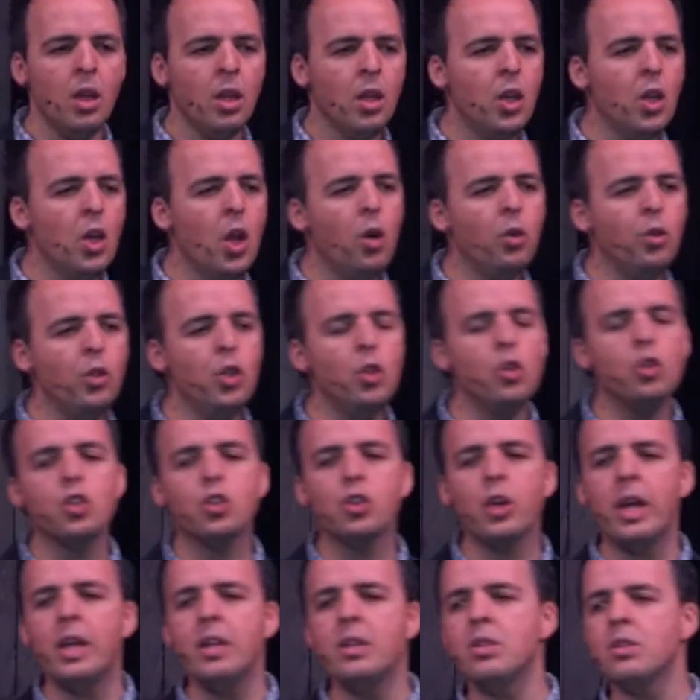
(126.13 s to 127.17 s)
You know, new
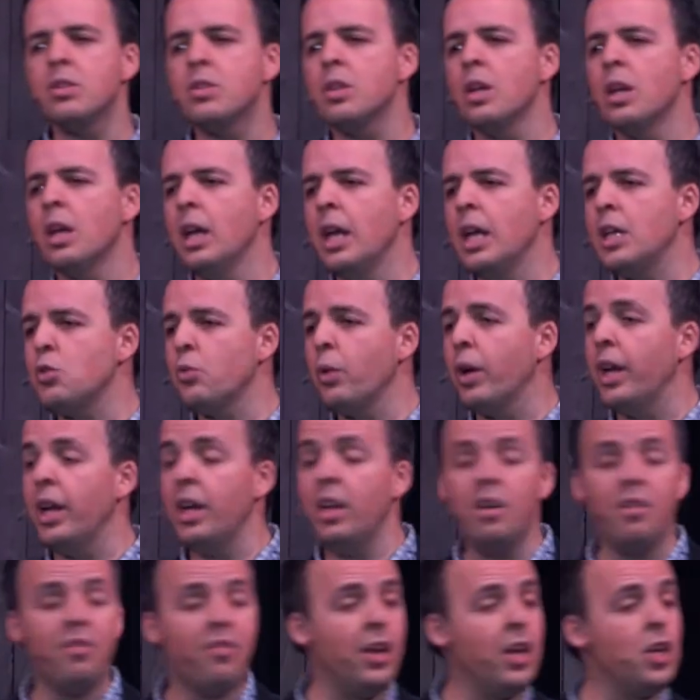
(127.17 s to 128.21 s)
trends is where
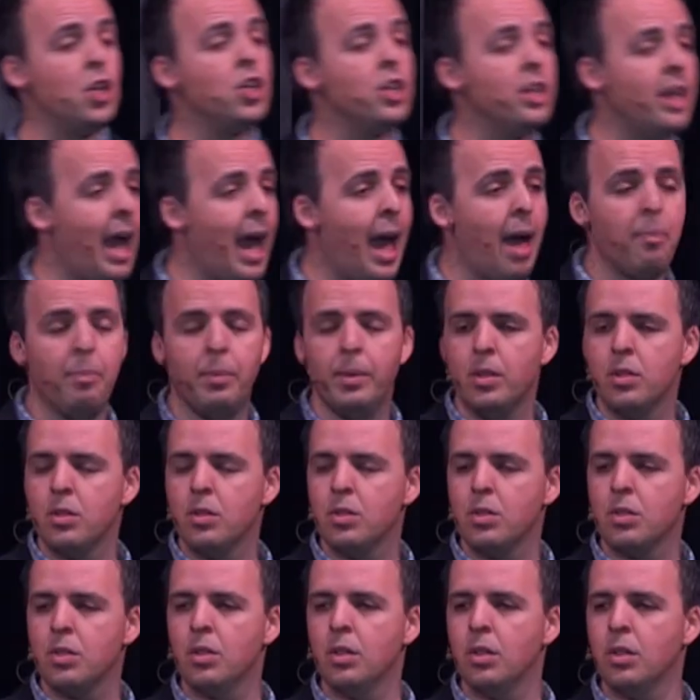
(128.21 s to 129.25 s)
innovation
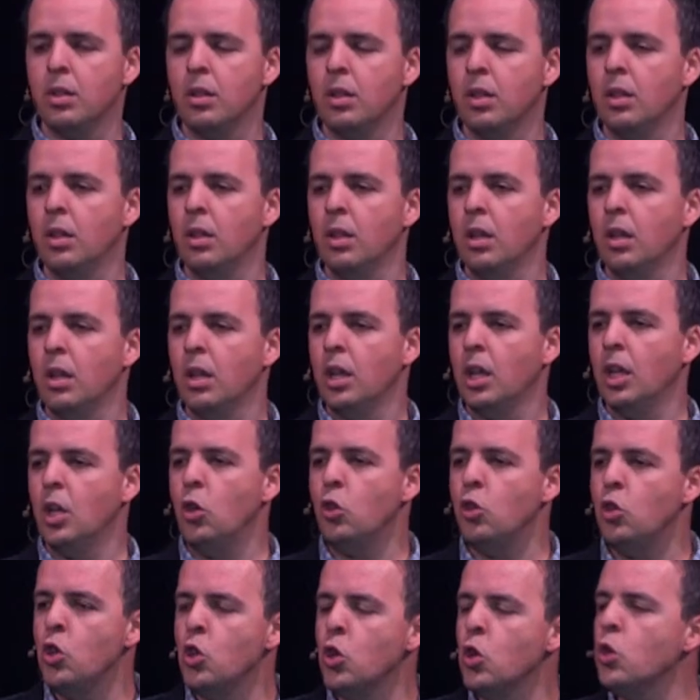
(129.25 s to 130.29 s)
happens. You
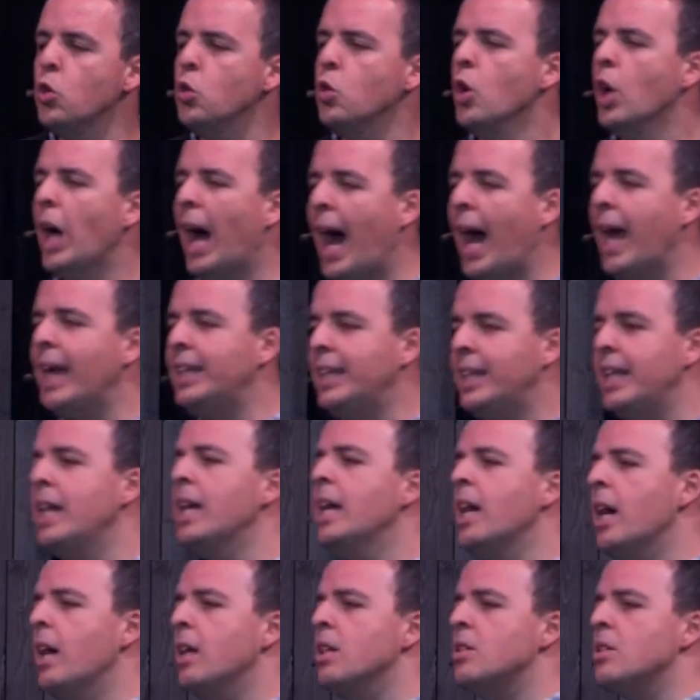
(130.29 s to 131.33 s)
know, new
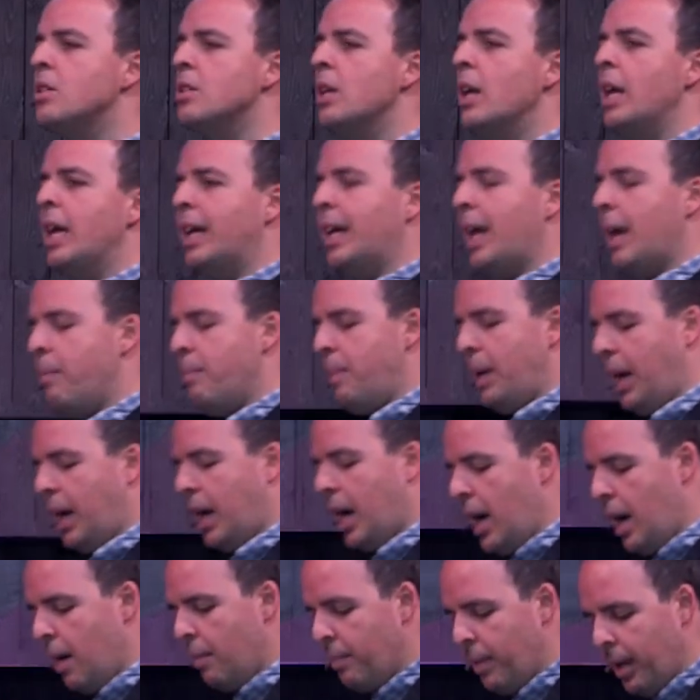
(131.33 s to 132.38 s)
ideas can
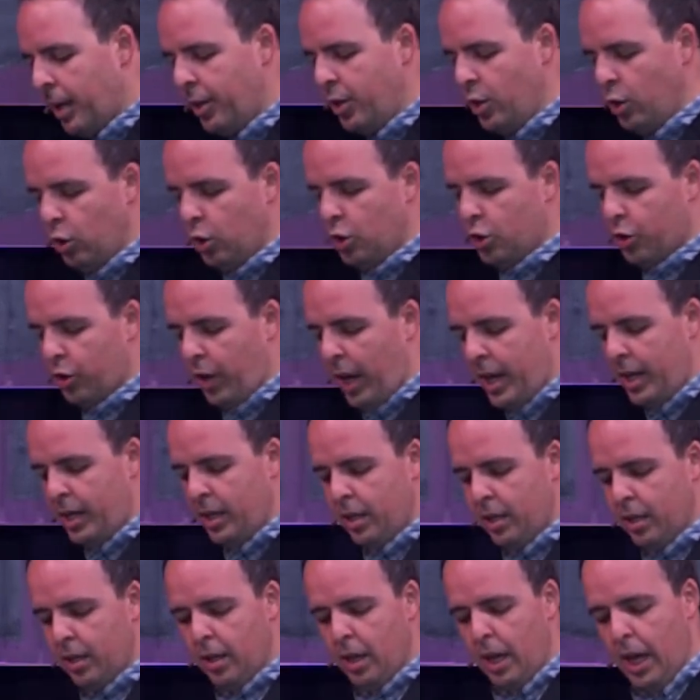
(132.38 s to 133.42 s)
become a new
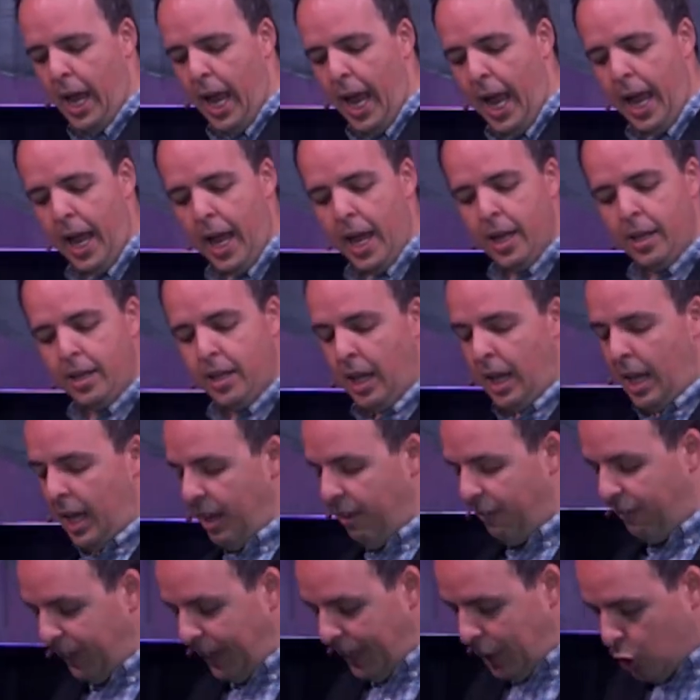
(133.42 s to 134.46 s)
trend. And
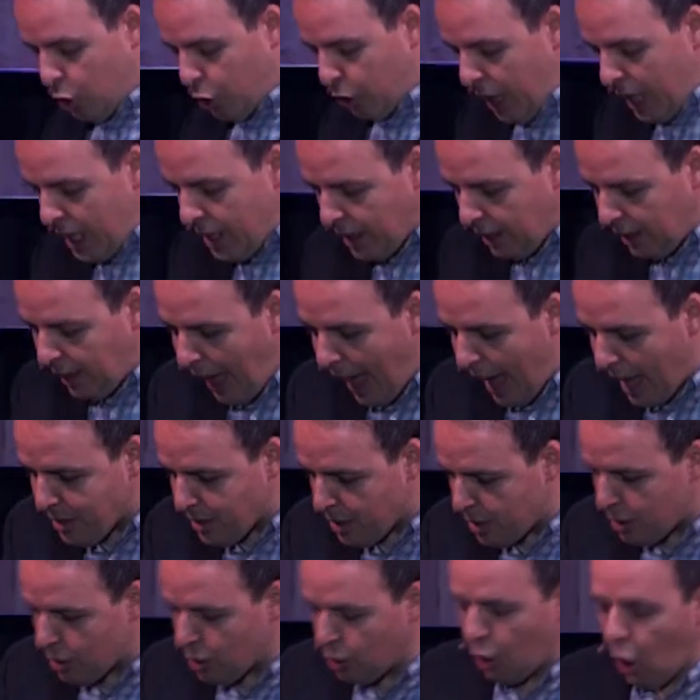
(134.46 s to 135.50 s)
if a trend
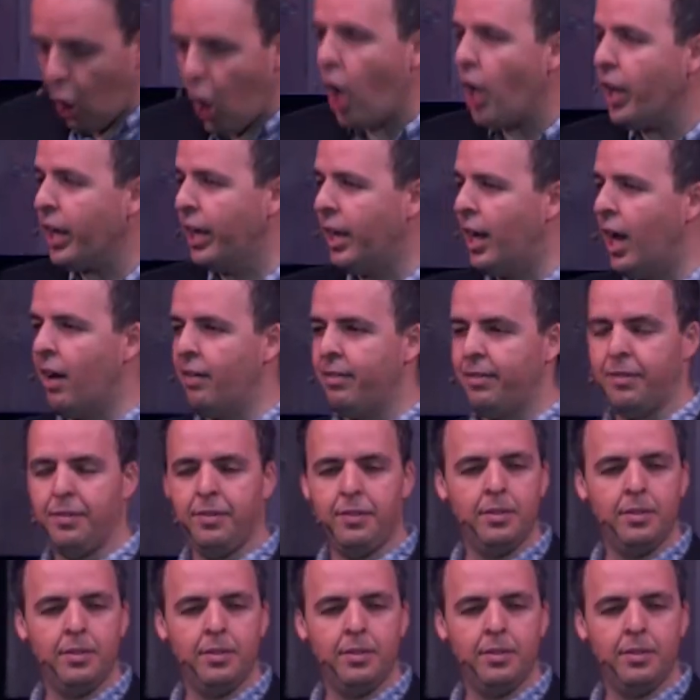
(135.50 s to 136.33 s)
lasts long enough,